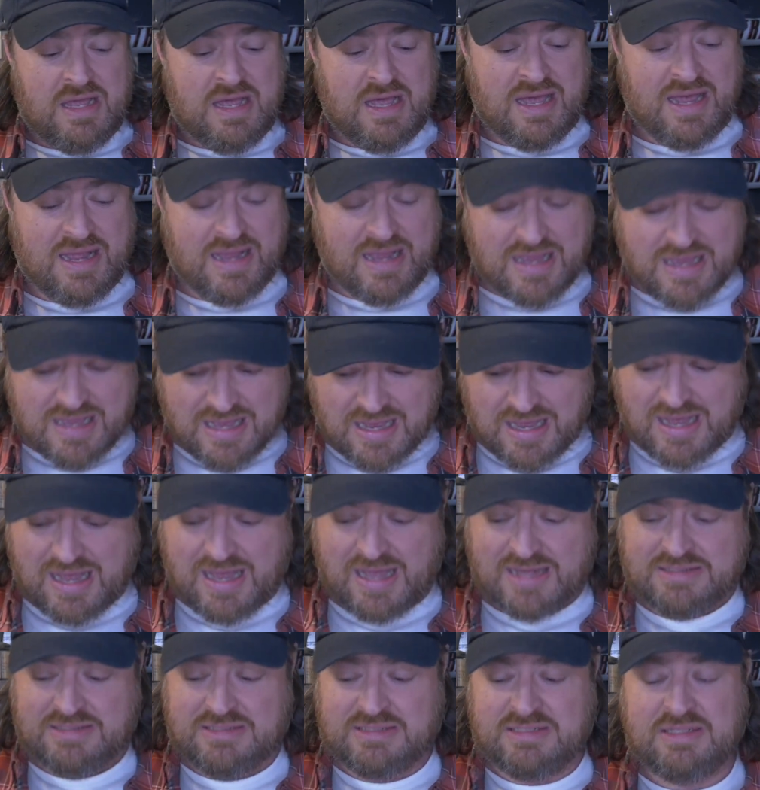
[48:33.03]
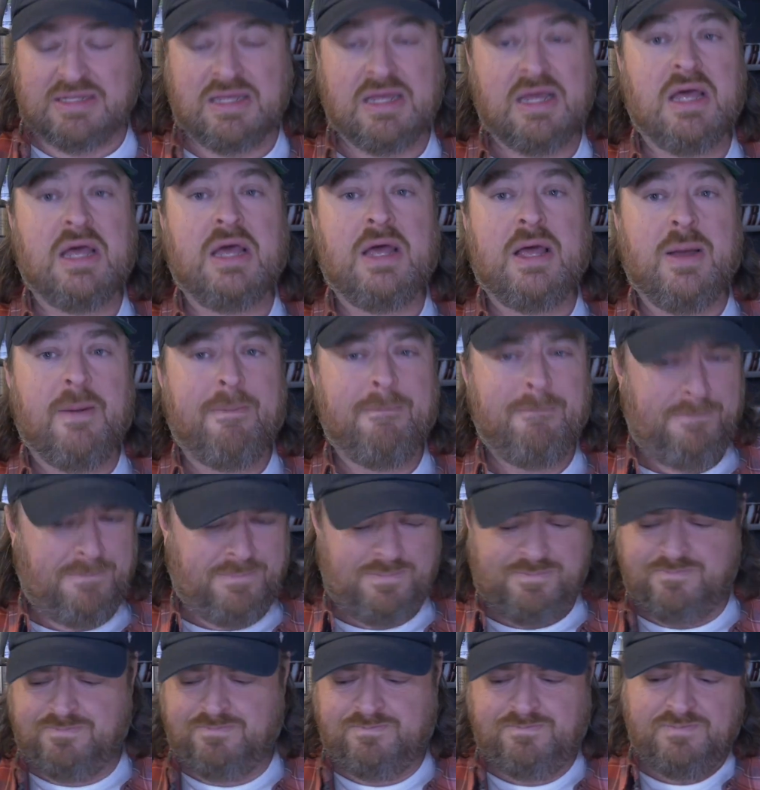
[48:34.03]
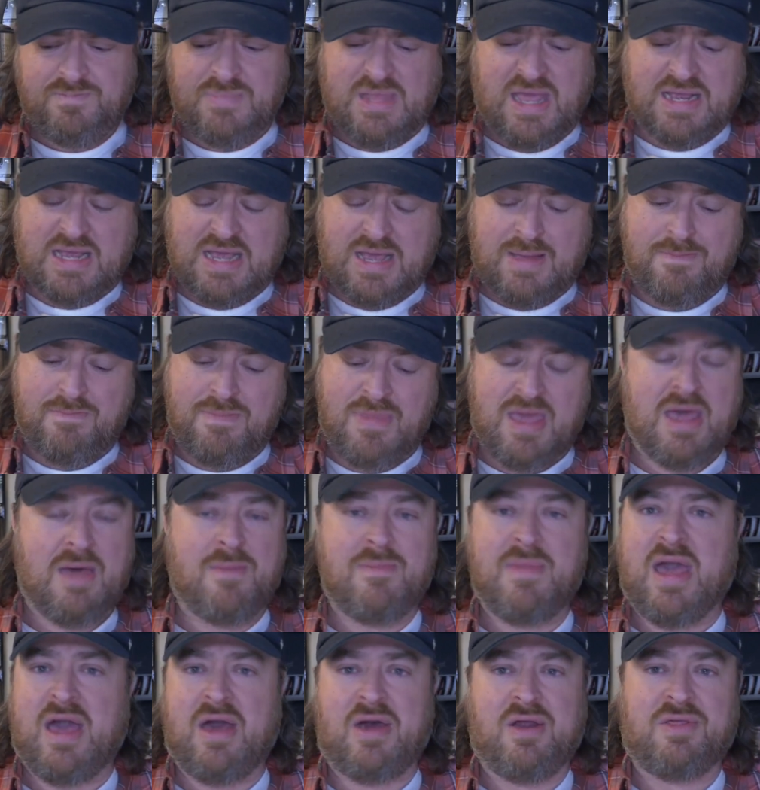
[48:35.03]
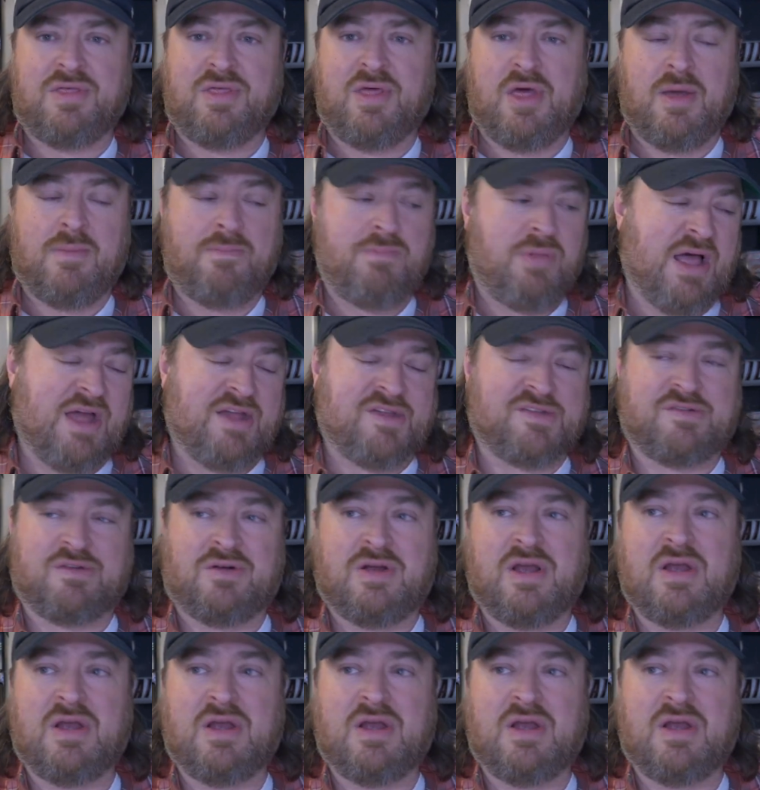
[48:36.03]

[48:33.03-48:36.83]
I got I got Mem out of the blaster.